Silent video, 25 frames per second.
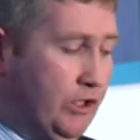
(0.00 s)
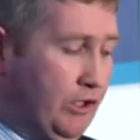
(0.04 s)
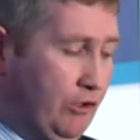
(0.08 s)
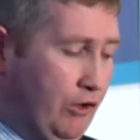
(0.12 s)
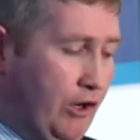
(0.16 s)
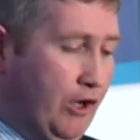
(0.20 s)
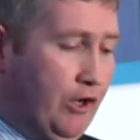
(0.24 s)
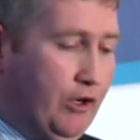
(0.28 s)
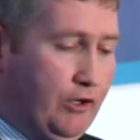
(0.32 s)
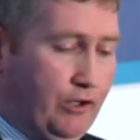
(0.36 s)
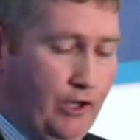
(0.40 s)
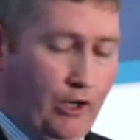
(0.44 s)

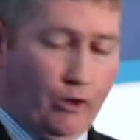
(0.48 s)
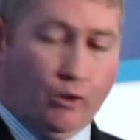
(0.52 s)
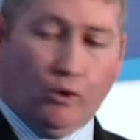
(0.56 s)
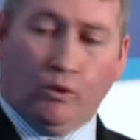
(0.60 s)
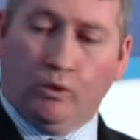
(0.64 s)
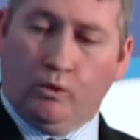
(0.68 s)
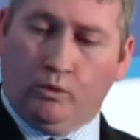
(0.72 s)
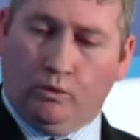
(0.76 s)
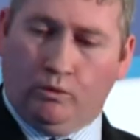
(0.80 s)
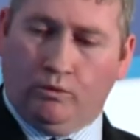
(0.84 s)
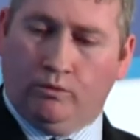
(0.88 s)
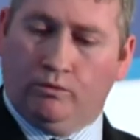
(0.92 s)

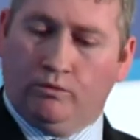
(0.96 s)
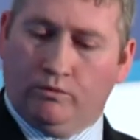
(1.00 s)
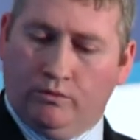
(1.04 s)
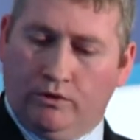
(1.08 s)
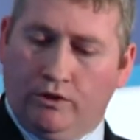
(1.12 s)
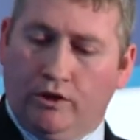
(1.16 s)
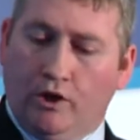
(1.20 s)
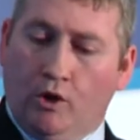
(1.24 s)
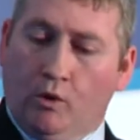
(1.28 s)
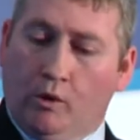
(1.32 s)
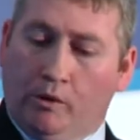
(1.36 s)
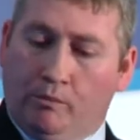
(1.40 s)

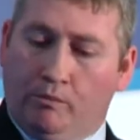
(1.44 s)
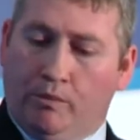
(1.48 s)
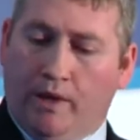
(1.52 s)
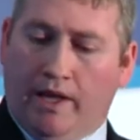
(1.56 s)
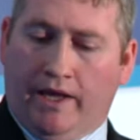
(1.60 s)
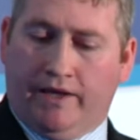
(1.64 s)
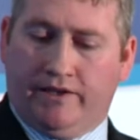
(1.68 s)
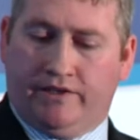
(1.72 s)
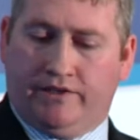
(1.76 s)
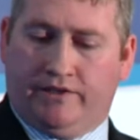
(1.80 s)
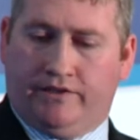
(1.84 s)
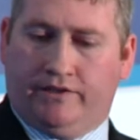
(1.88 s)
it
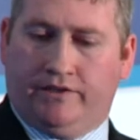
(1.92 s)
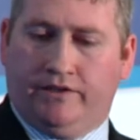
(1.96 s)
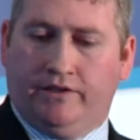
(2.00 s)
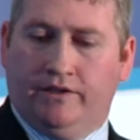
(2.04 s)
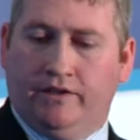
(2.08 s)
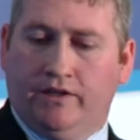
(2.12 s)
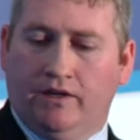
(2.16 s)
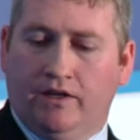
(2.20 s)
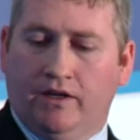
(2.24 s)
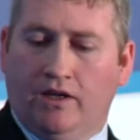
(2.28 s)
best.